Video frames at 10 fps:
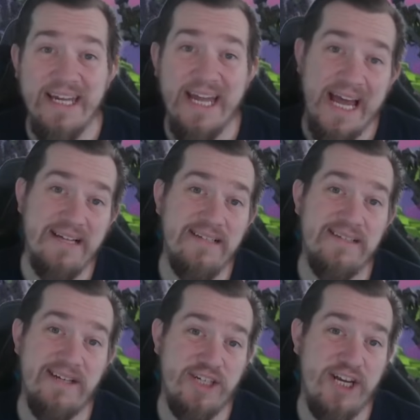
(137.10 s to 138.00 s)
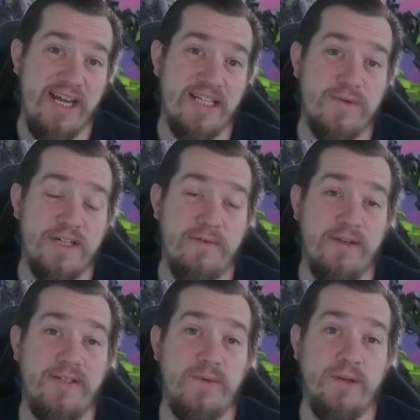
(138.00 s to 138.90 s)
has a chance, which I
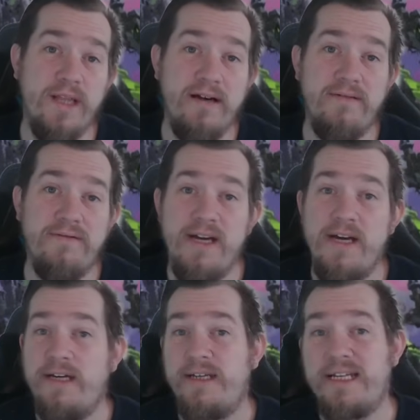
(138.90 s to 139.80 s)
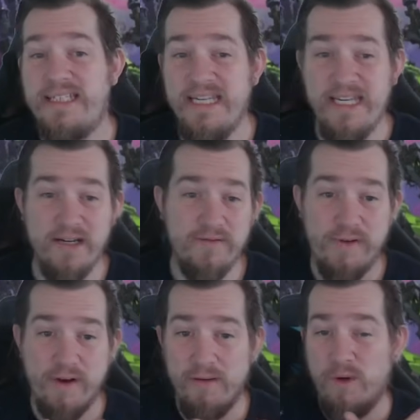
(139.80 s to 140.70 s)
really do love. You can see here
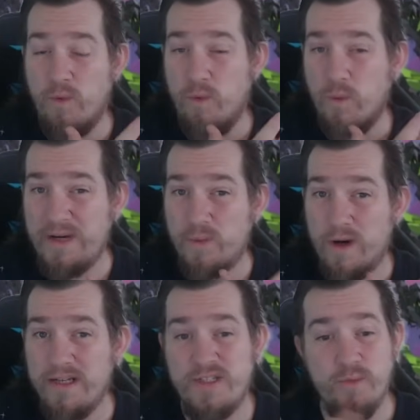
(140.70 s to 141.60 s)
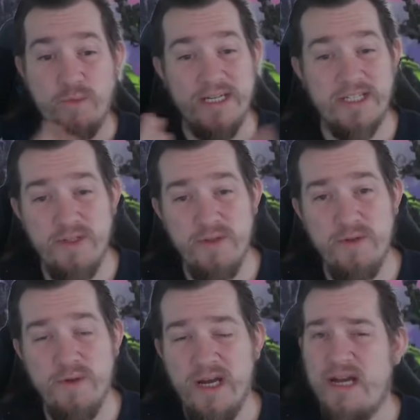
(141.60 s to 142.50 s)
from Week 1 to Week
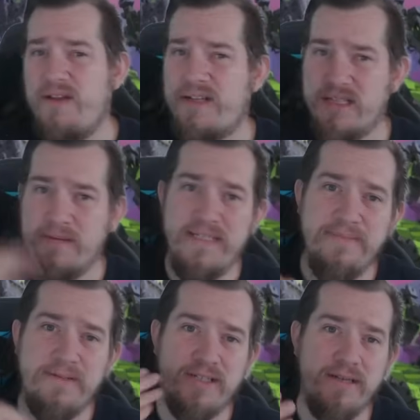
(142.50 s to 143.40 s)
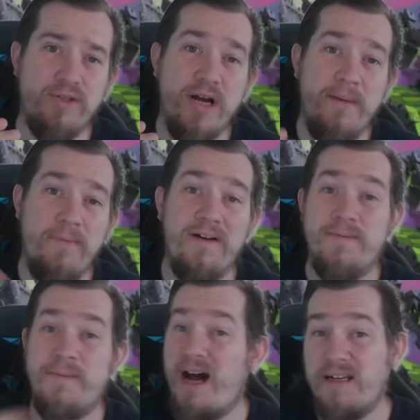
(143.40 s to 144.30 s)
2, there's some dips or some drop-offs,
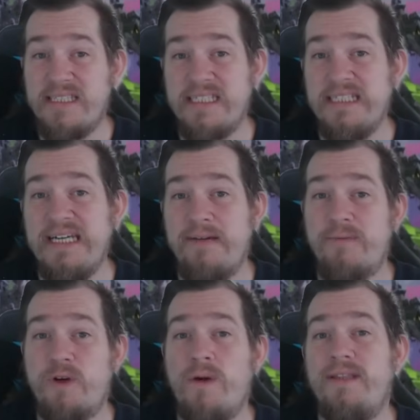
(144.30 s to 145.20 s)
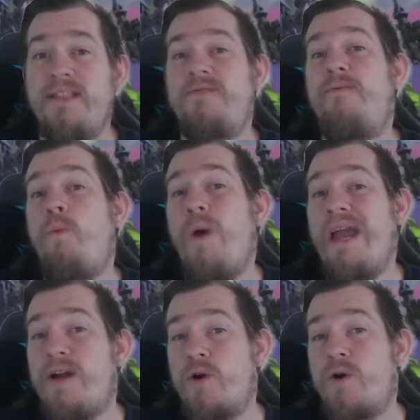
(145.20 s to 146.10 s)
but honestly, I'm recording this
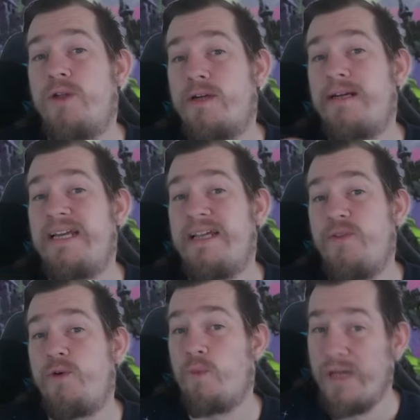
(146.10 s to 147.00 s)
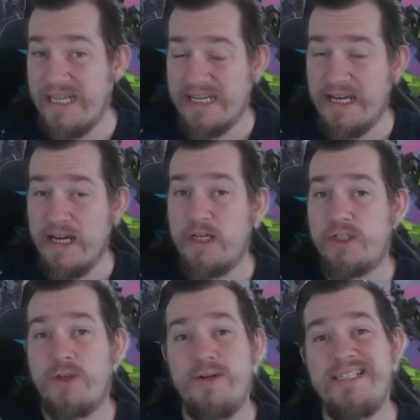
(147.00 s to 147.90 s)
way earlier in the week,
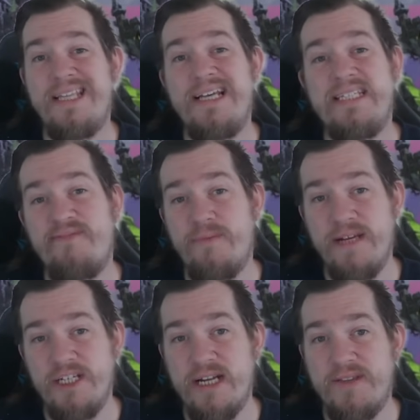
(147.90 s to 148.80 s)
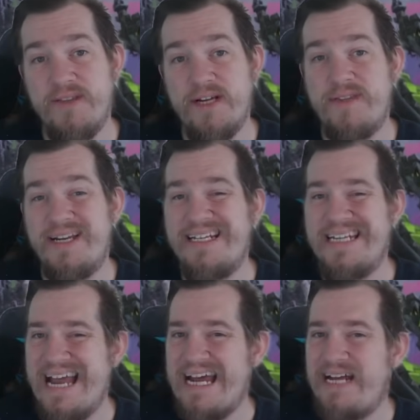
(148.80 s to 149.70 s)
so there is less information out there that I
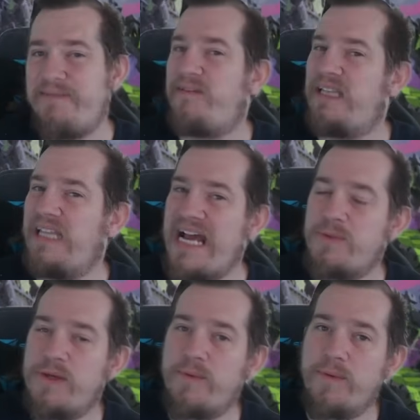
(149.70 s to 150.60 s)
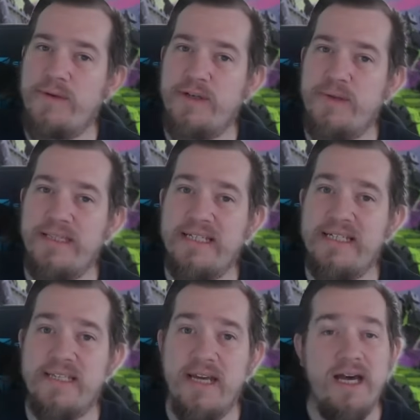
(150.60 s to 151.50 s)
had last week when we were doing
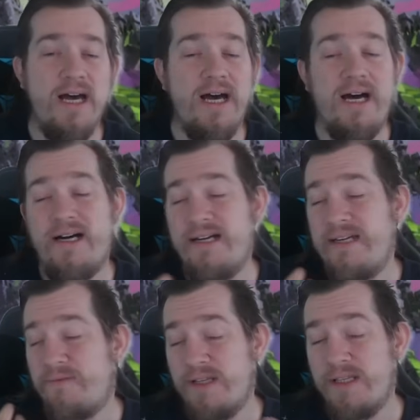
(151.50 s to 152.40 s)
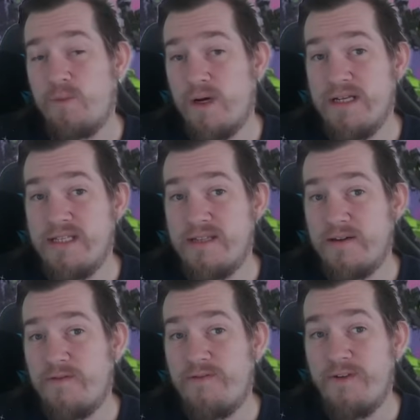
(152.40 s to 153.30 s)
this. It really was
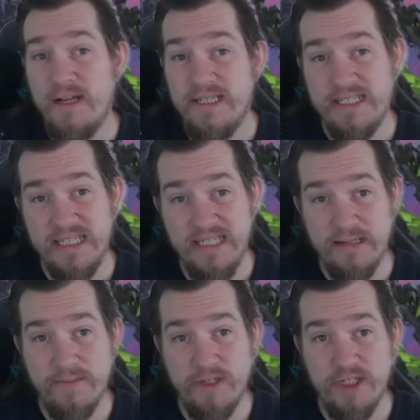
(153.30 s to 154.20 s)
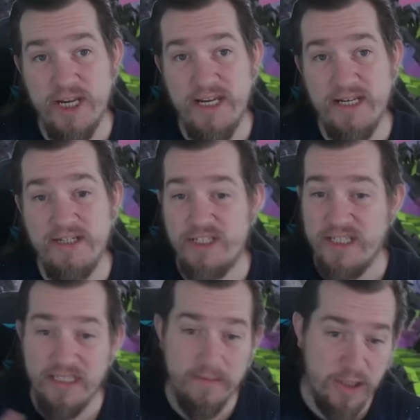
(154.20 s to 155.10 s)
fun to see the numbers change, see
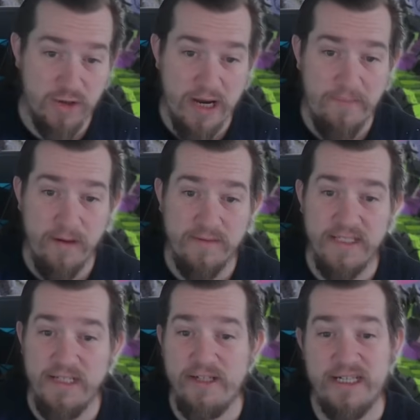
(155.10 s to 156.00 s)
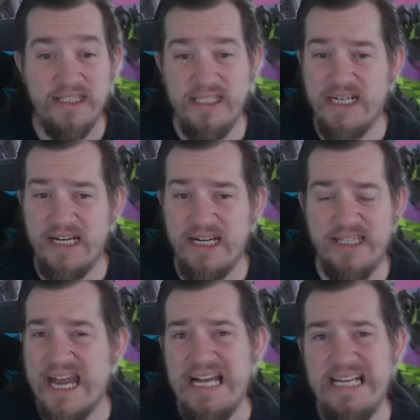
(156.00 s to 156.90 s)
some of the drop-offs here. You can see kind of like
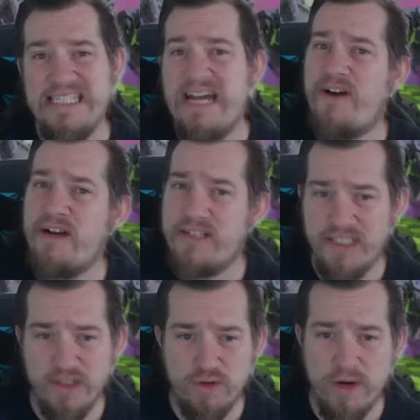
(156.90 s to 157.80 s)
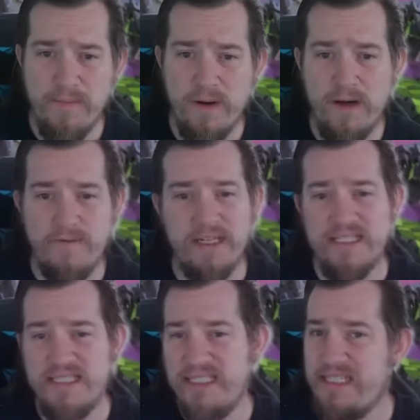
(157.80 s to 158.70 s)
Sapphire Steel drop-off. You can
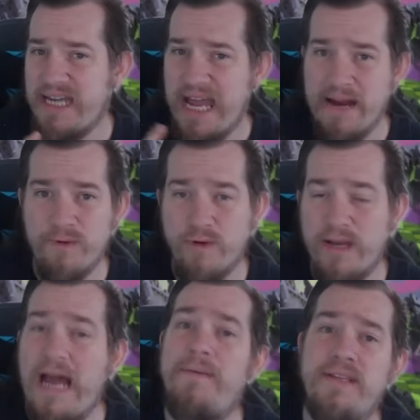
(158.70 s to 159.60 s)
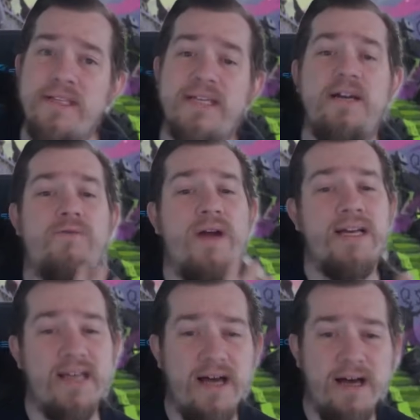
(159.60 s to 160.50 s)
see Emerald Amethyst kind of
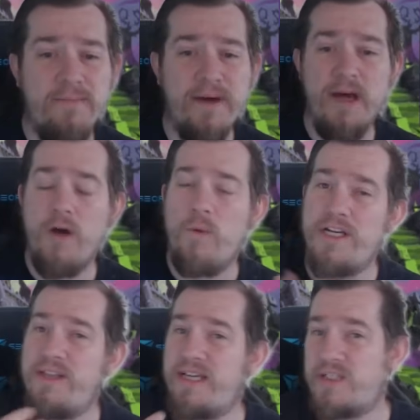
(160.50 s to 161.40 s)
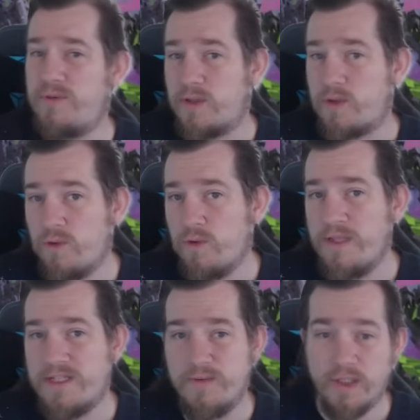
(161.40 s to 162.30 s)
rise up, which I think is really cool.
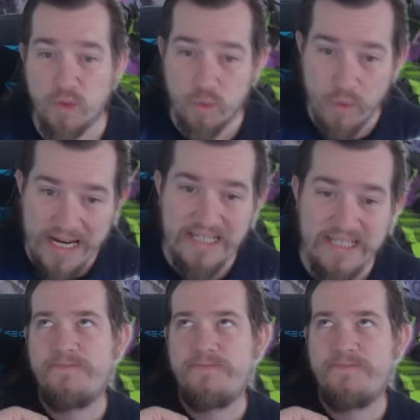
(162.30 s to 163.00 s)
That's really great.